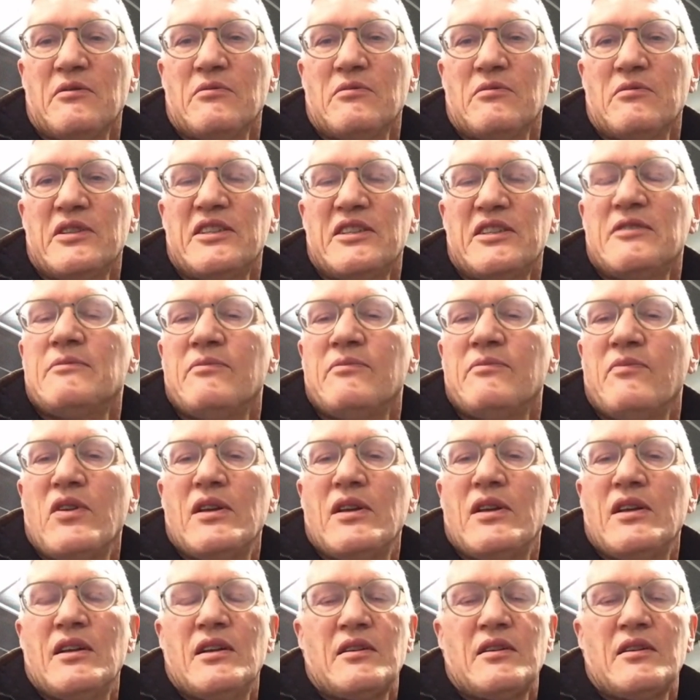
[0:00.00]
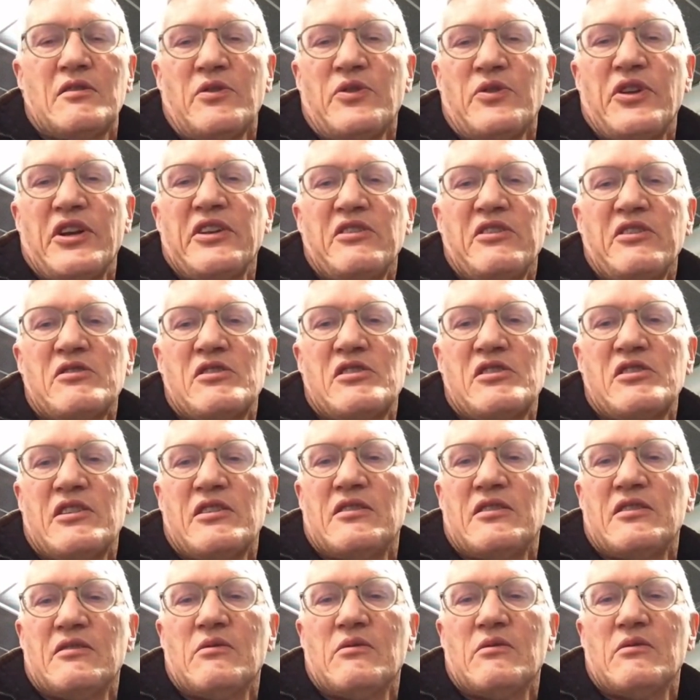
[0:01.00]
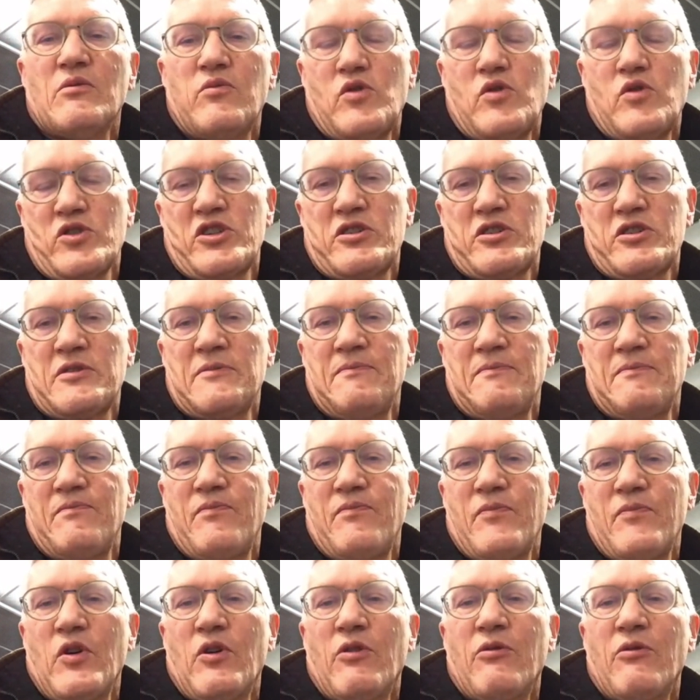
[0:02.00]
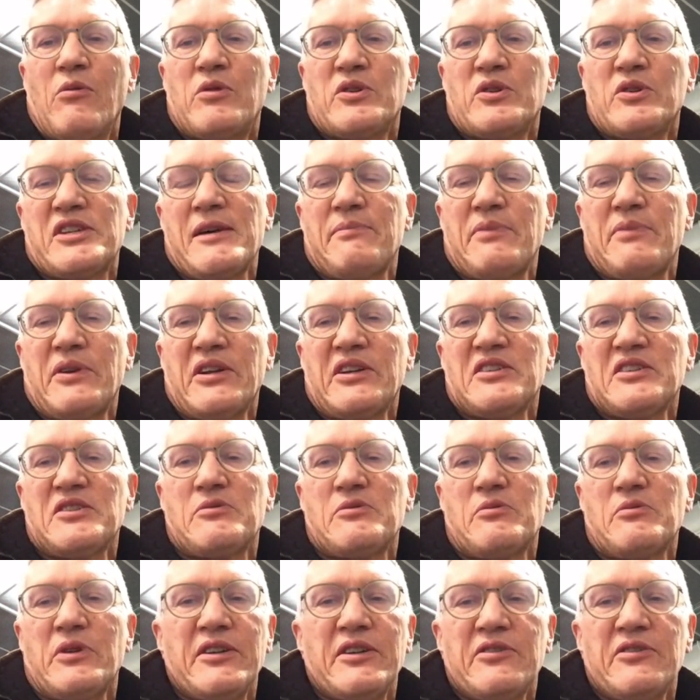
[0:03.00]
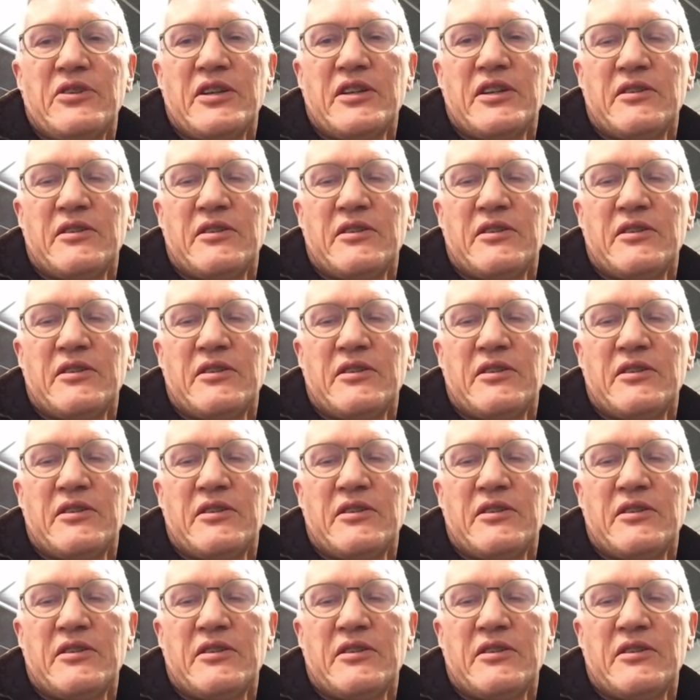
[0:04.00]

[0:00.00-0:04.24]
We continuously watch over what's happening in Sweden,